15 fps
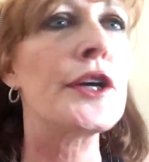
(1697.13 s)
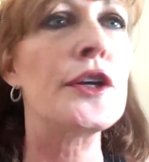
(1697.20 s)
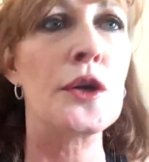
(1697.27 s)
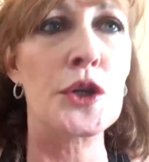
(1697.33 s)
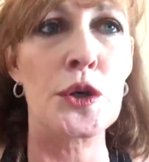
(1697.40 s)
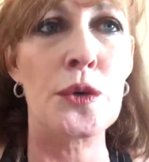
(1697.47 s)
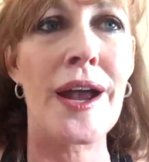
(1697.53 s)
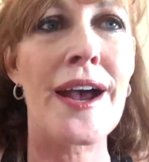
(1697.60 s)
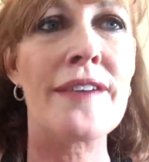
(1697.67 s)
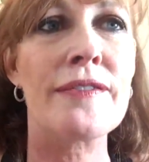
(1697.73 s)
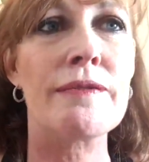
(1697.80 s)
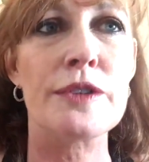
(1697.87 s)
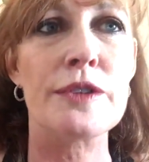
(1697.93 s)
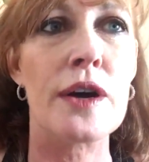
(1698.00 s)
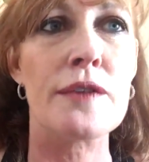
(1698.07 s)
And you're right,
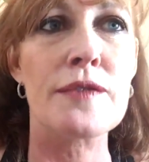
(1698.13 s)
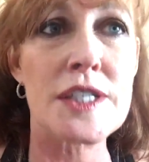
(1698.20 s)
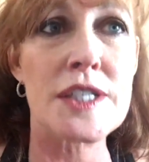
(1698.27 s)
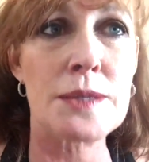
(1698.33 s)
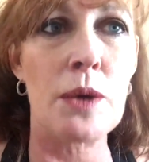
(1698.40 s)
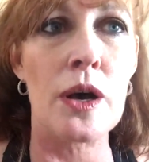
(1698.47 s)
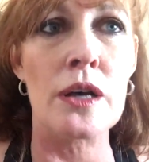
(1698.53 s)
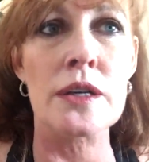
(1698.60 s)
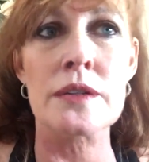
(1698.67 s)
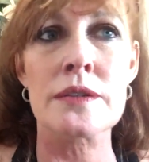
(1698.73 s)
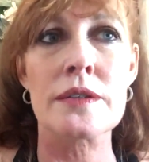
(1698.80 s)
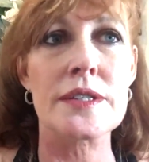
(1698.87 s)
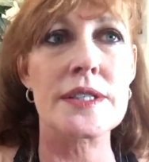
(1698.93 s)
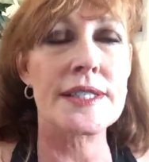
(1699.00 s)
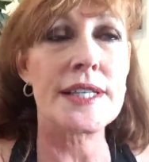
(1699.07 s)
you have a
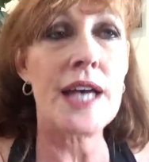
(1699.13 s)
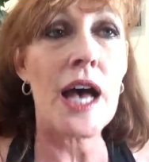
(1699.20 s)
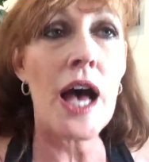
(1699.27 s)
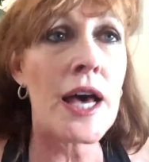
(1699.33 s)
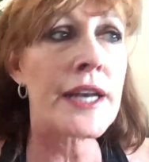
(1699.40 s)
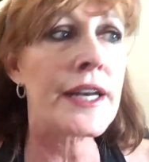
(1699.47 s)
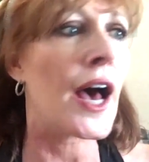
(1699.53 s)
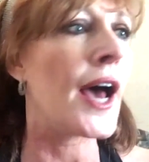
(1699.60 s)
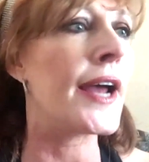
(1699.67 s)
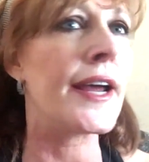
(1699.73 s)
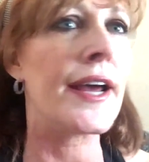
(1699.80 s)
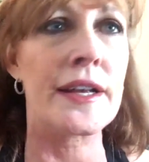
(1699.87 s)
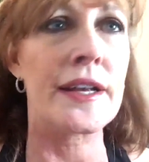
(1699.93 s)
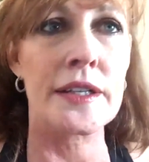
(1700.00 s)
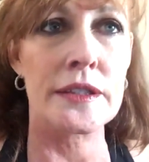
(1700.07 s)
small son.
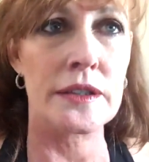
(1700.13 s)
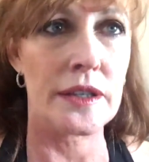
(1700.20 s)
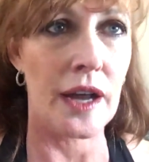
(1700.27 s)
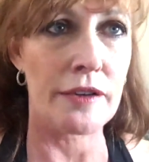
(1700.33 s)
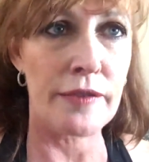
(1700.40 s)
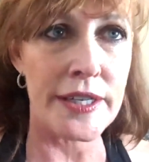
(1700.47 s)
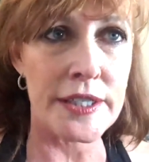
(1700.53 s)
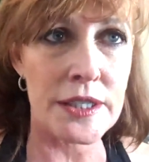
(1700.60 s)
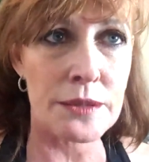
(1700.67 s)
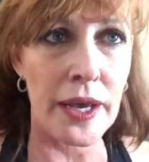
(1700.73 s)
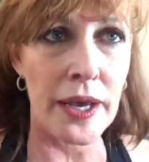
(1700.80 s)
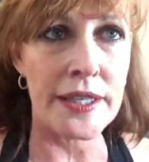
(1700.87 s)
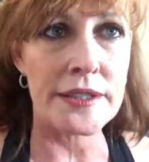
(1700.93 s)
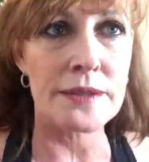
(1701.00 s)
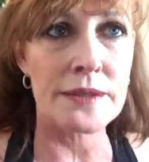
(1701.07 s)
I
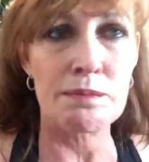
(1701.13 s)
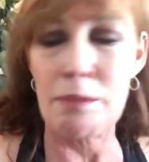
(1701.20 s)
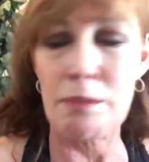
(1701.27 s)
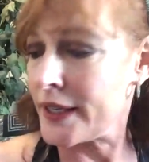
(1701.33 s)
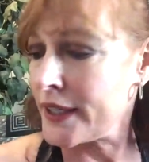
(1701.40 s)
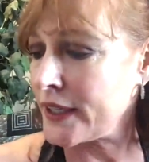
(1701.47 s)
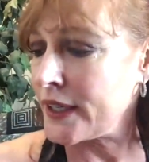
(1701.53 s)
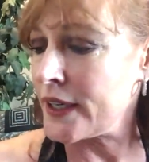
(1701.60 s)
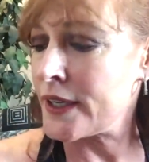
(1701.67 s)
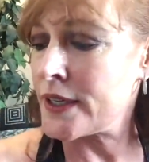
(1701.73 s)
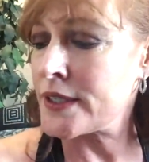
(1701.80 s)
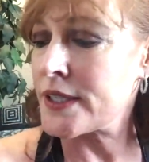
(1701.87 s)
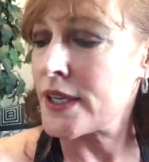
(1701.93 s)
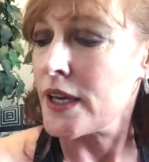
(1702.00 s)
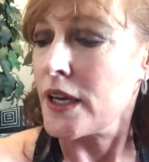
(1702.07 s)
raised my
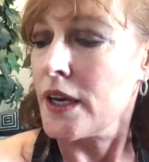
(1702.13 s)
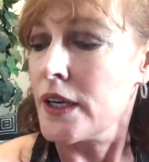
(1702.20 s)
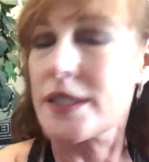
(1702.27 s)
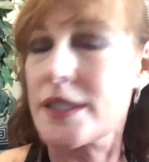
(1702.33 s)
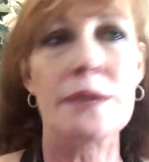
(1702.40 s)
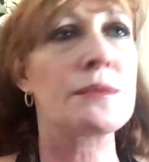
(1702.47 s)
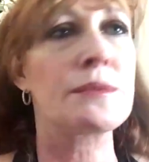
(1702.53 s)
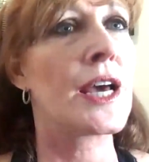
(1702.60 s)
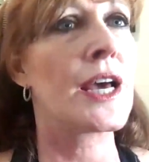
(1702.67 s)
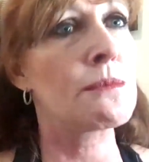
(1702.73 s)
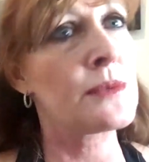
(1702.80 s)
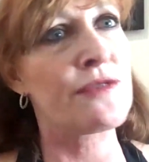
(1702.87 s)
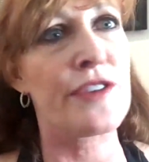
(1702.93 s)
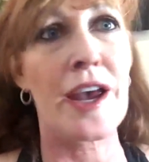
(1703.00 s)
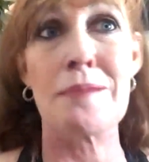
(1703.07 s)
kids.
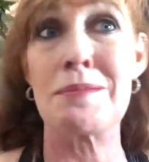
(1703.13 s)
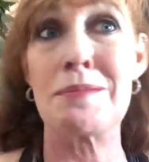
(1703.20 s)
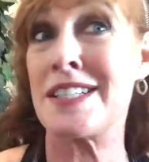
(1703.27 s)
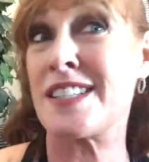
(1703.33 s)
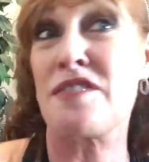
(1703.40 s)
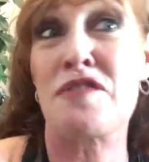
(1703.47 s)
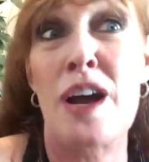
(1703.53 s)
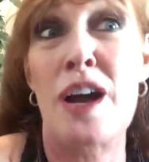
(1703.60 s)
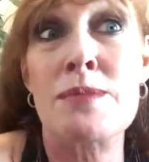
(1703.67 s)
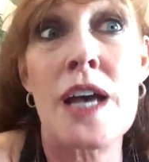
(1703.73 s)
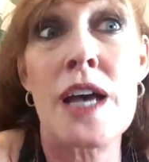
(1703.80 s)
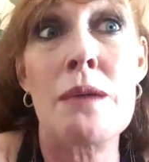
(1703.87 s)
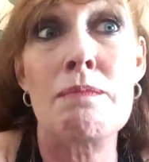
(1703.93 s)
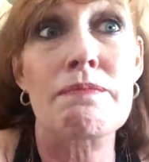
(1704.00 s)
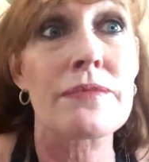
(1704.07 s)
Sometimes family stuff
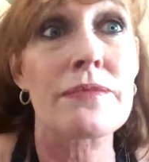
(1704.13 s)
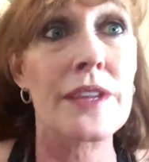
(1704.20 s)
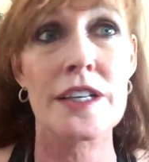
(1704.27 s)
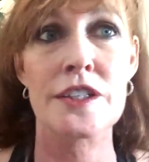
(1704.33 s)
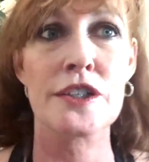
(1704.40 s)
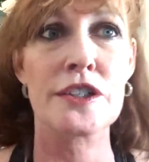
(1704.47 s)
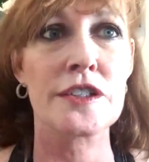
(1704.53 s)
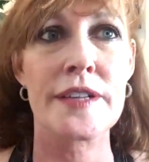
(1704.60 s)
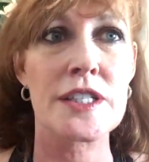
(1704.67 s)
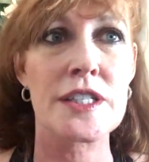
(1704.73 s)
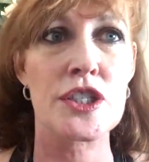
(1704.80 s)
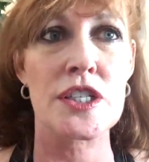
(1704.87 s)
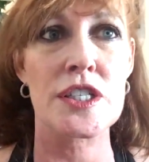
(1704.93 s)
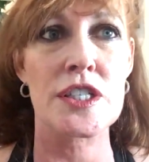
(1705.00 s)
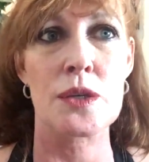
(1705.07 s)
comes up, and
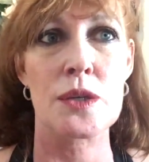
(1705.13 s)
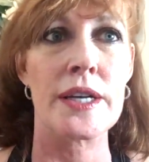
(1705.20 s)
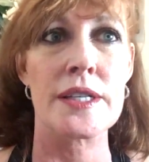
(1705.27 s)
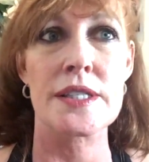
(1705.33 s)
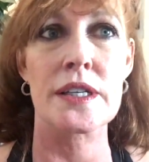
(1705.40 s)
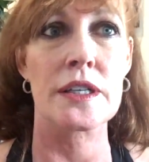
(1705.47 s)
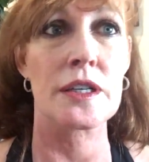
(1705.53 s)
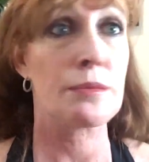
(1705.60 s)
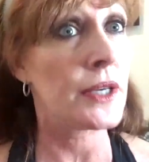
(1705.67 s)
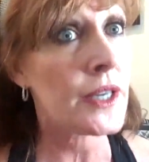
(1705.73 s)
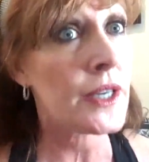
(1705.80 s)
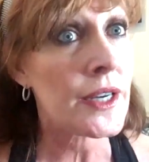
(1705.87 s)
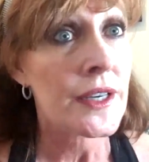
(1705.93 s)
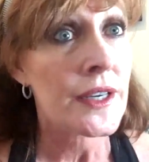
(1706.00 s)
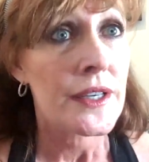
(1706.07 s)
that's just the way it's going to
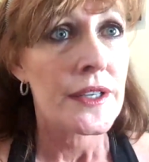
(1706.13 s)
be.